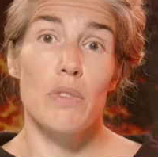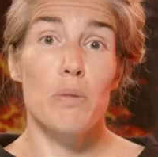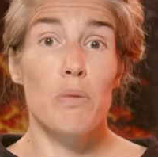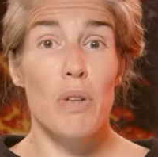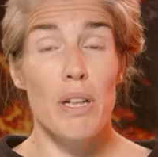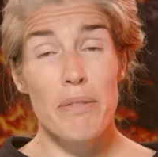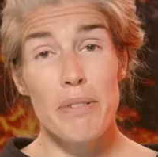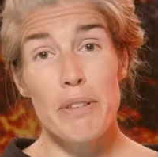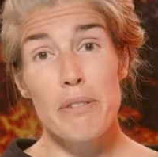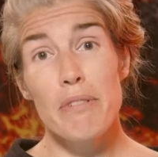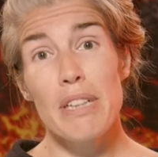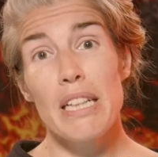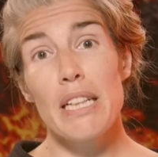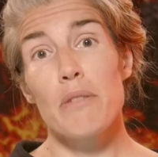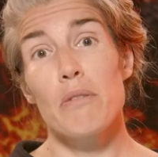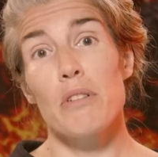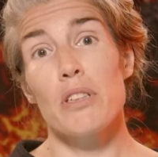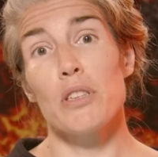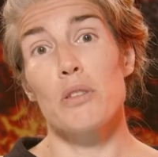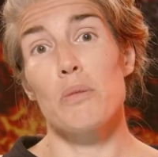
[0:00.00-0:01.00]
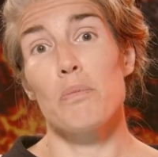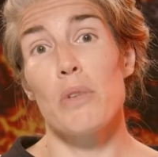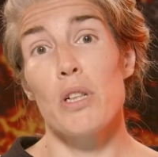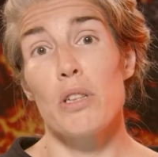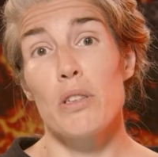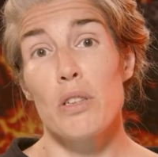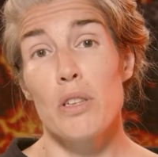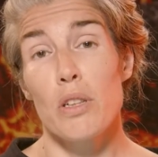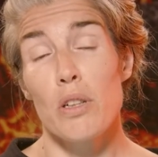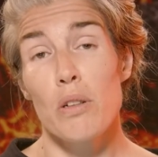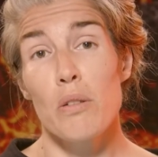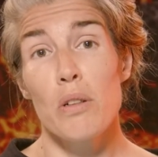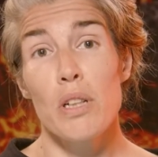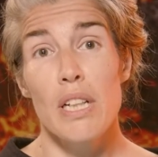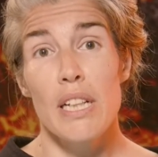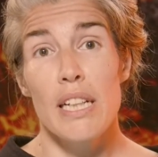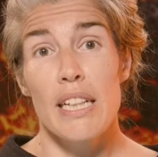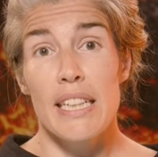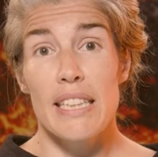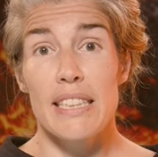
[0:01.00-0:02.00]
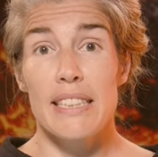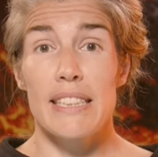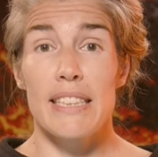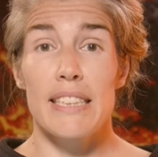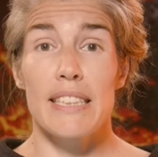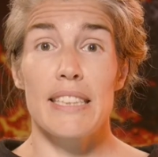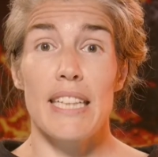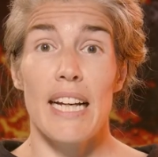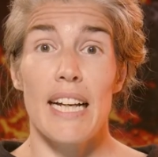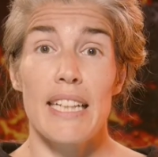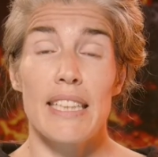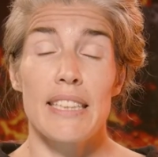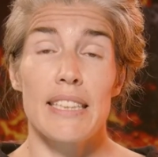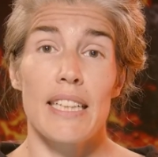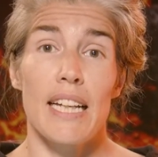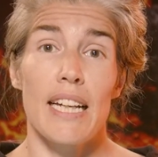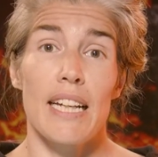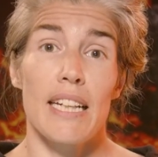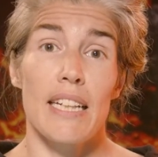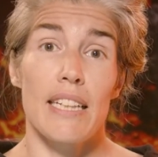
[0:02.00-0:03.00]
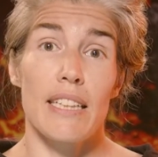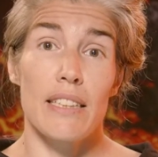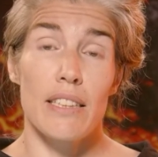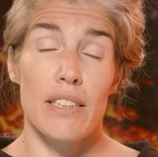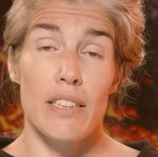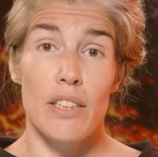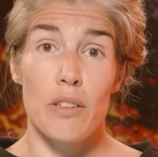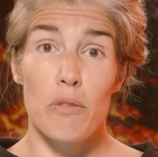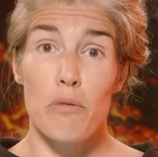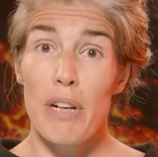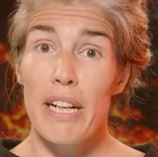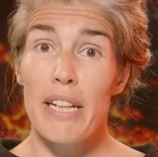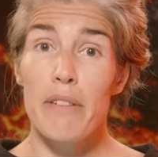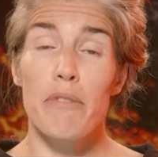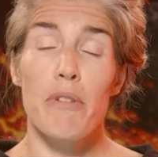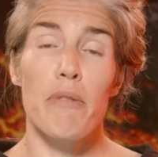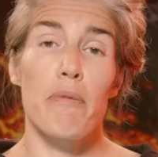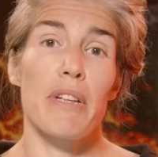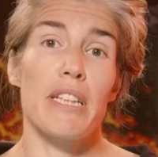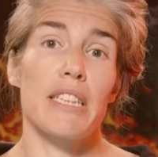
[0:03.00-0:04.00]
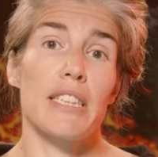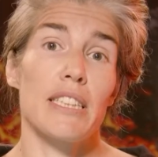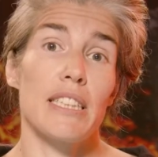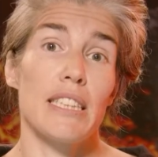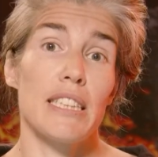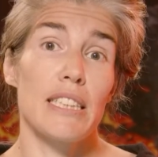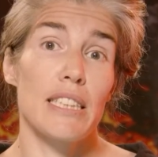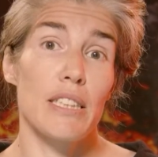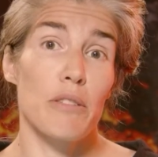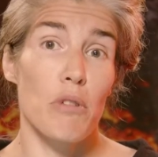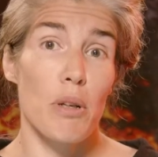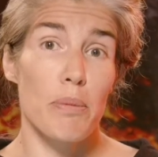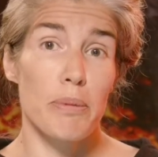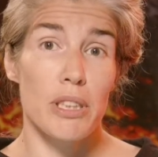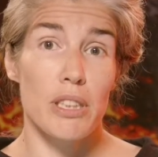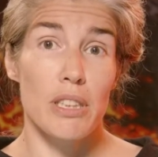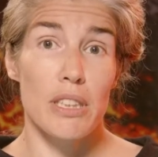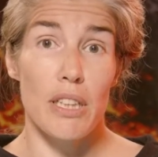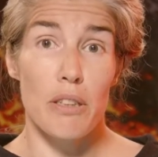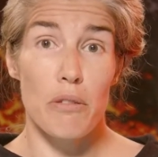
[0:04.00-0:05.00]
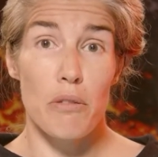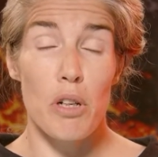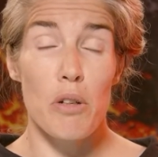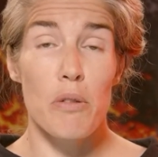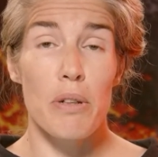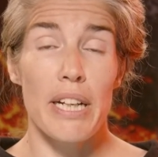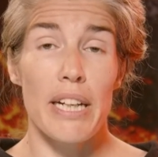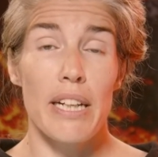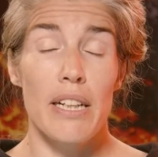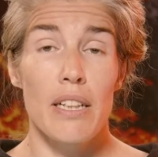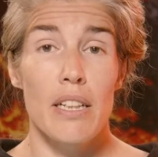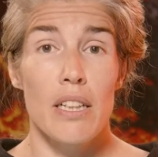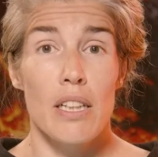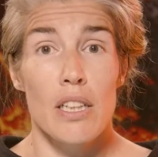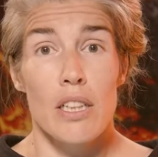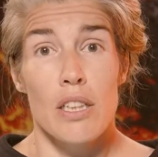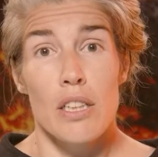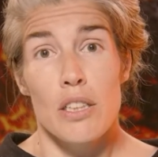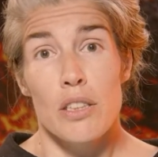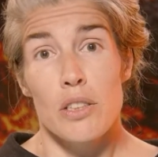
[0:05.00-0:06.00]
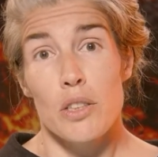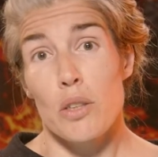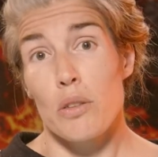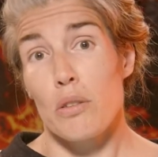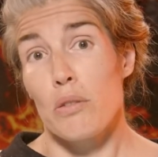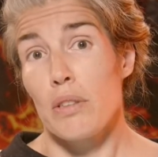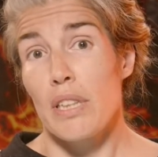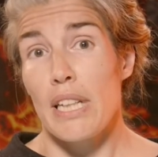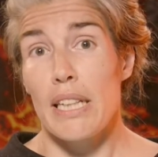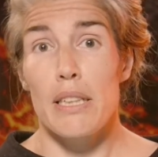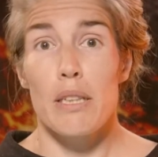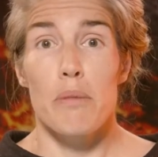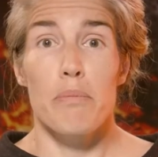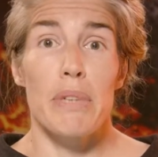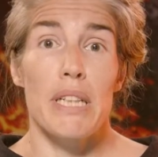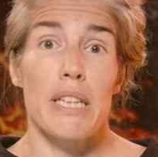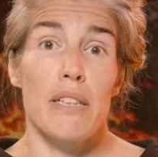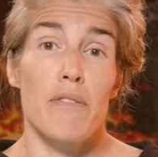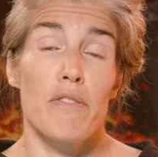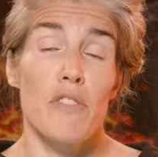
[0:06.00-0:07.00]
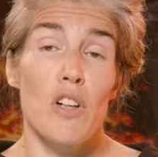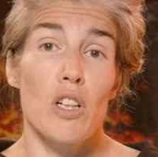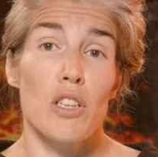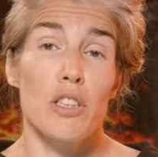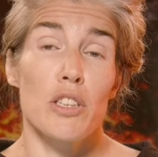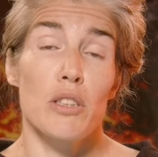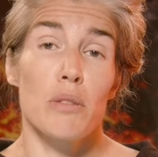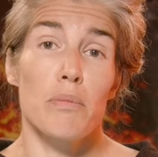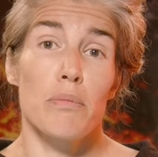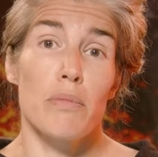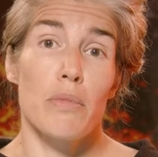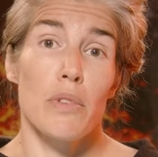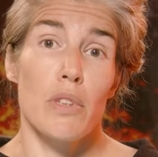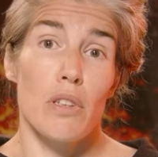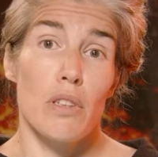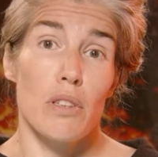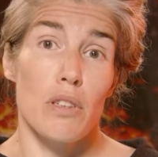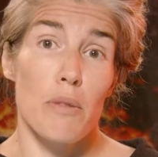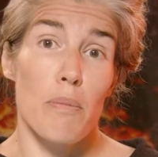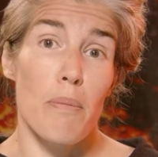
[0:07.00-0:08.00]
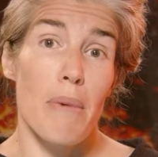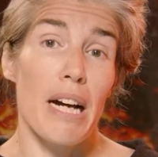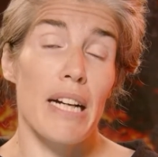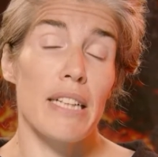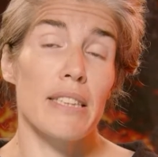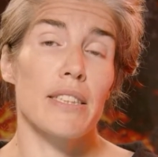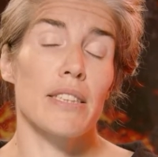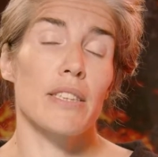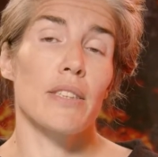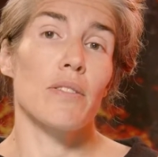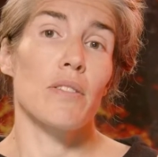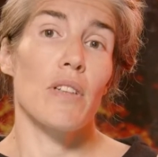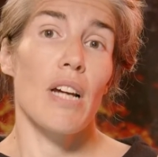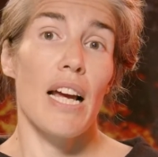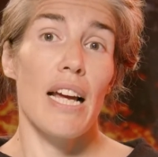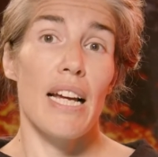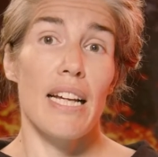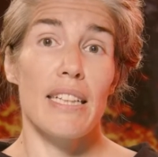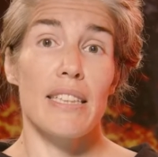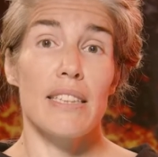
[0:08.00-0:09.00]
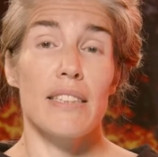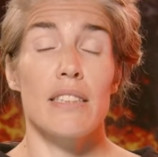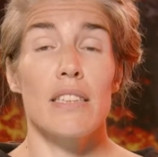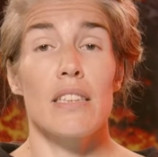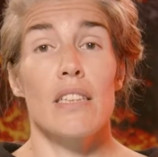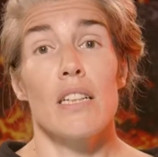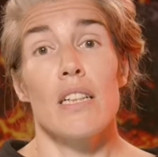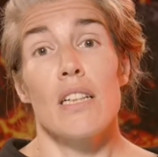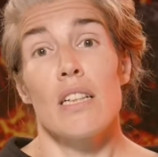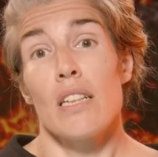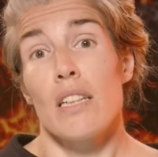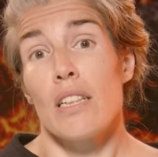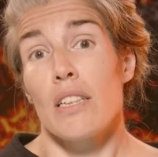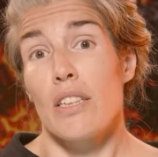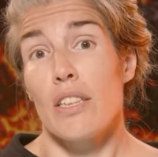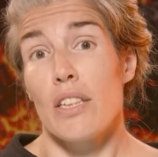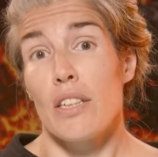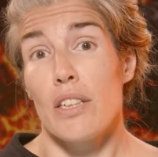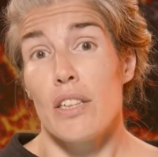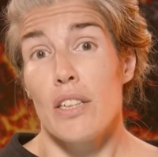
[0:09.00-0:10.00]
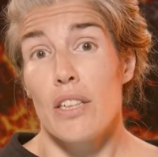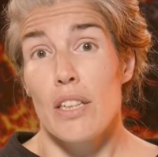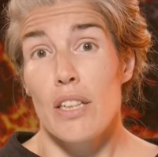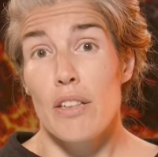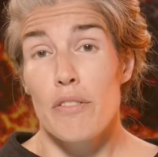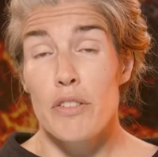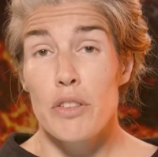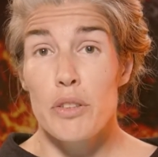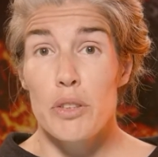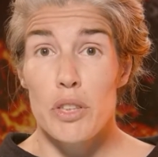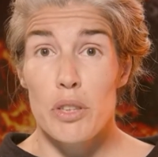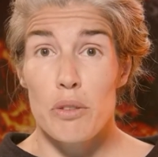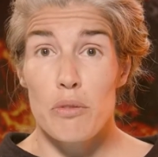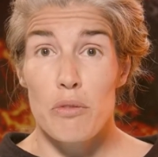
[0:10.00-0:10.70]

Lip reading: What we really want to know is the size and the rate with which these eruptions are growing. So that can be the volume or the mass and the effusion